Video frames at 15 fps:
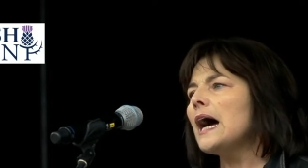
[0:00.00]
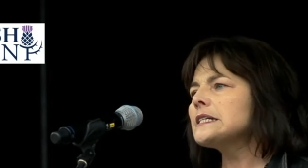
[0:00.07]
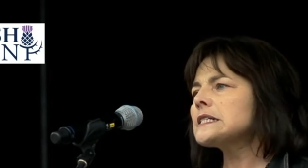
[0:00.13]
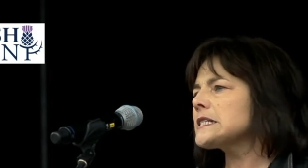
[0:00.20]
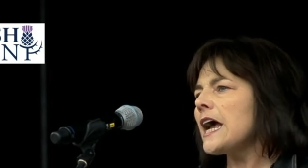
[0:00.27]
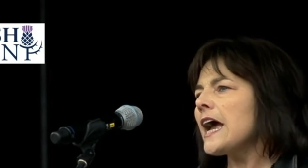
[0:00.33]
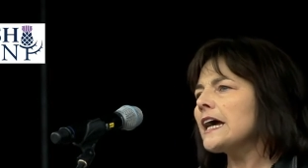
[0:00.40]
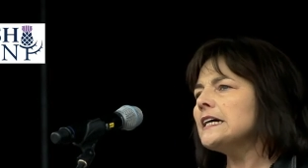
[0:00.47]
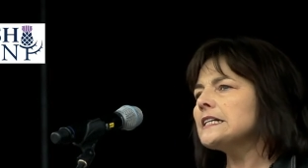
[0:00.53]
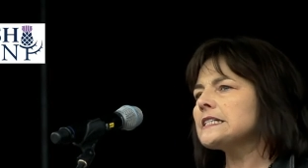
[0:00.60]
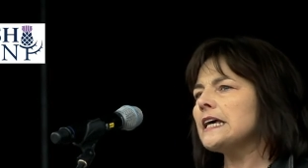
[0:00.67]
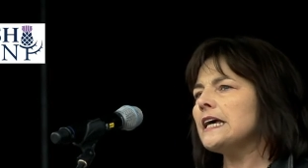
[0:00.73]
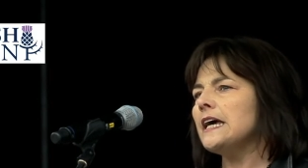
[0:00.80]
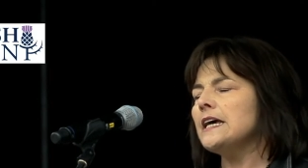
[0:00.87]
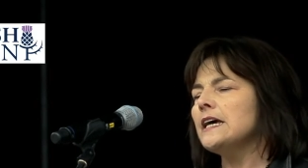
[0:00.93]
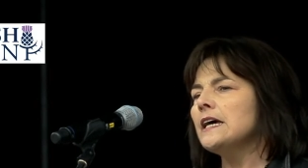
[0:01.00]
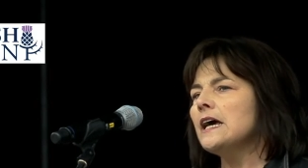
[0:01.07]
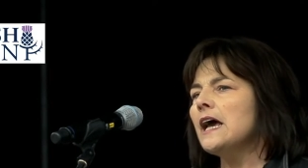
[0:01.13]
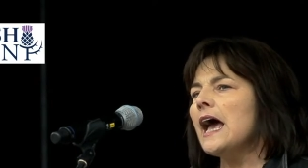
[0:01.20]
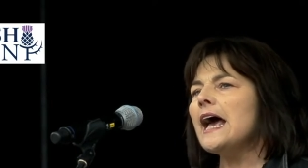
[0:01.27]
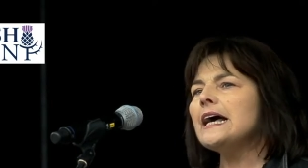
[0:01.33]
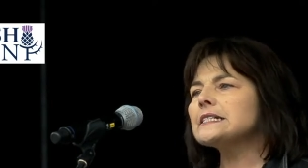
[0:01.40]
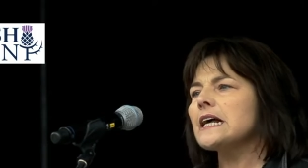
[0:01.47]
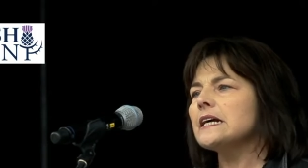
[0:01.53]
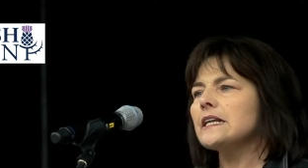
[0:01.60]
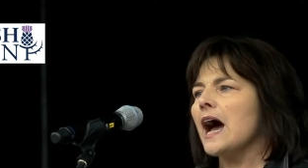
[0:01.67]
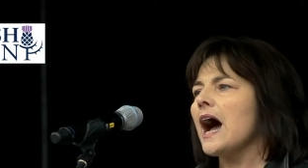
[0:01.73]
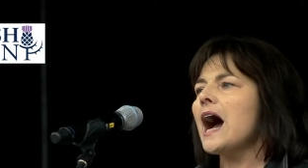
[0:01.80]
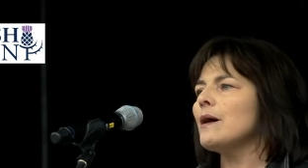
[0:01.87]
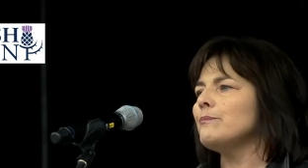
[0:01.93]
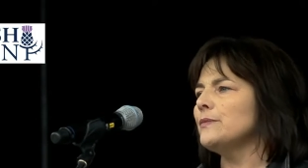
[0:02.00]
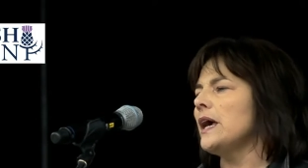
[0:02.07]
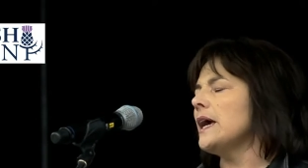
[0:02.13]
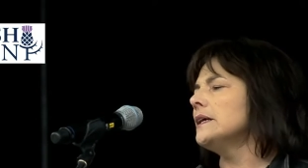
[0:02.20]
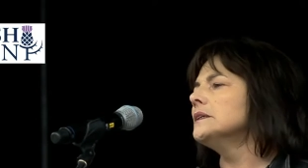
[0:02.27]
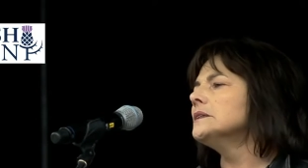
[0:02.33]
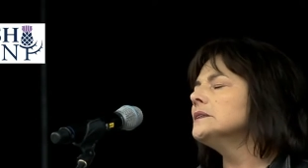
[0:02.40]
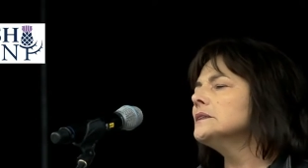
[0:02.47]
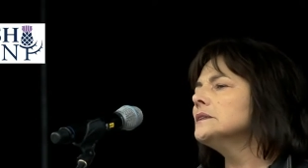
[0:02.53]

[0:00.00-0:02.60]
poorer. Austerity isn't happening